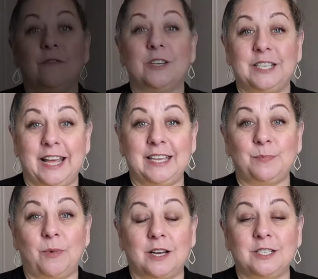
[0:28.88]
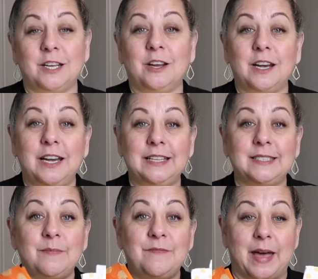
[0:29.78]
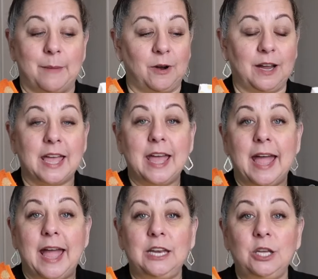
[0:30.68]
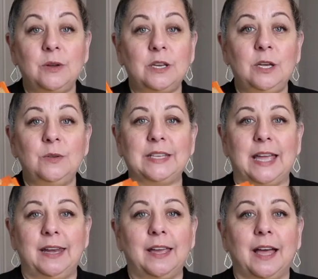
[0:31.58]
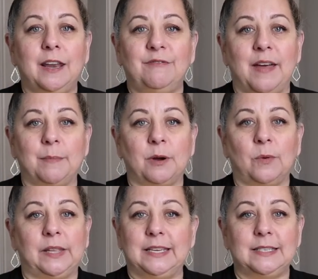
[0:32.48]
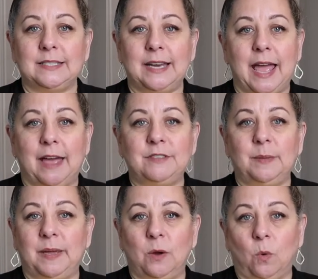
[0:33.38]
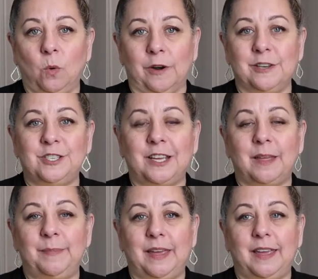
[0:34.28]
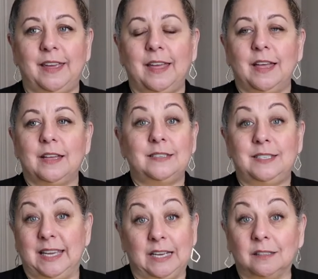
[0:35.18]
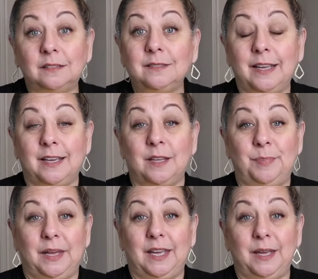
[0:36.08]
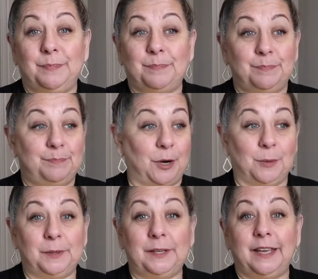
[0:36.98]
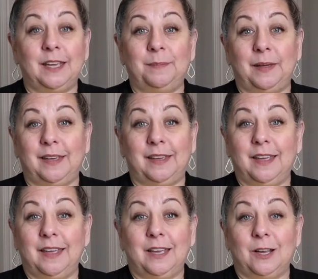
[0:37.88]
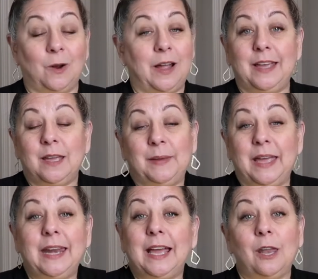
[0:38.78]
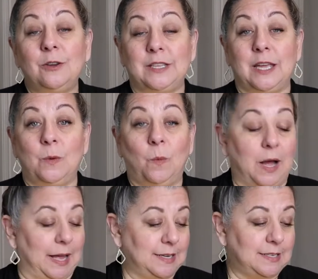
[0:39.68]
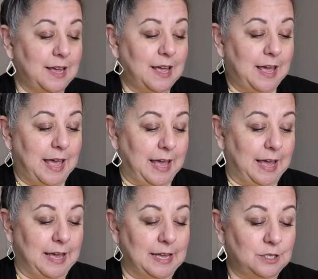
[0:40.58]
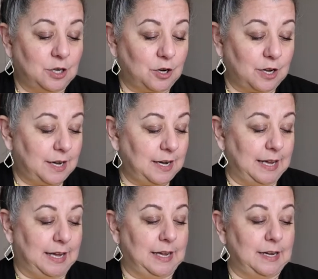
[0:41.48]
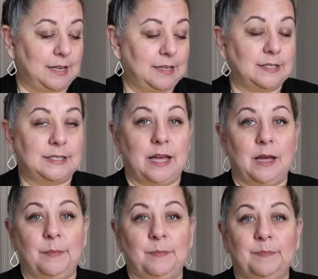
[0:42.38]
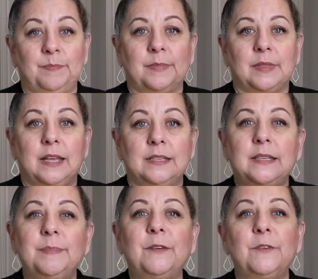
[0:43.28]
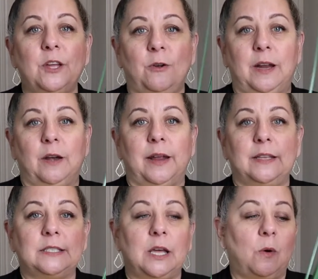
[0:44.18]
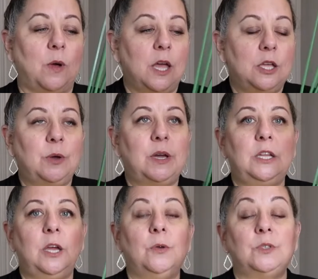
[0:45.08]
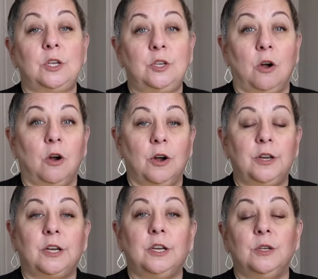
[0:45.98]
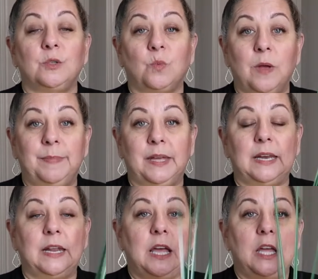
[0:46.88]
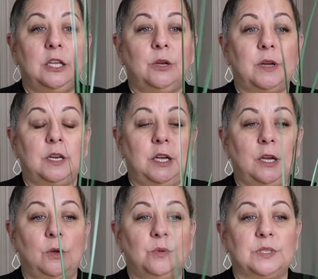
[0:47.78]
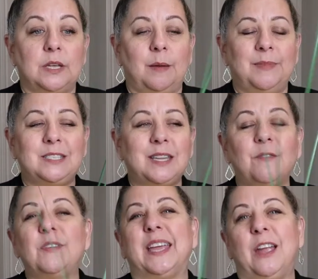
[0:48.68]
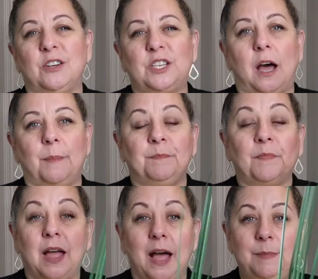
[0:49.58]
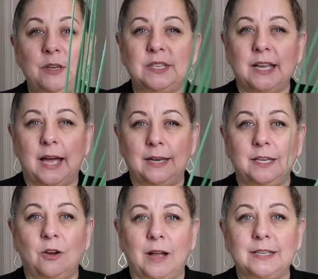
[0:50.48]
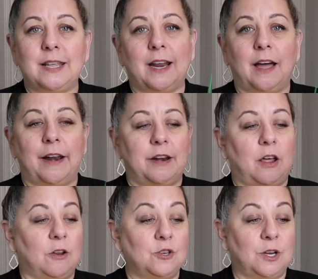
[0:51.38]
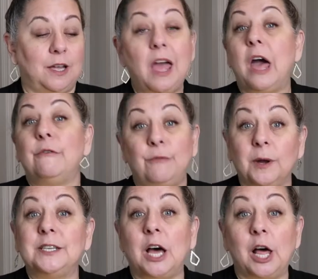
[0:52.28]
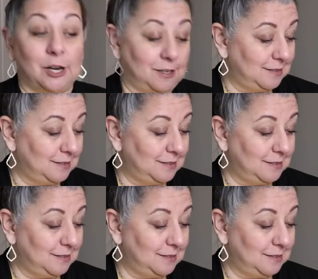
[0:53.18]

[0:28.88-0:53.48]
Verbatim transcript: For today's project, you're gonna need some fabric, and you can use any kind of fabric really. It doesn't have to be orange. It could be teal, it could be purple, it could be gray, it can be any colors that you want. And you're gonna need some something for the greenery. So you can use yarn, you can use ribbon, you can use, um, this is like for the carrot top. I'm using onion grass that I got at Dollar Tree for a dollar.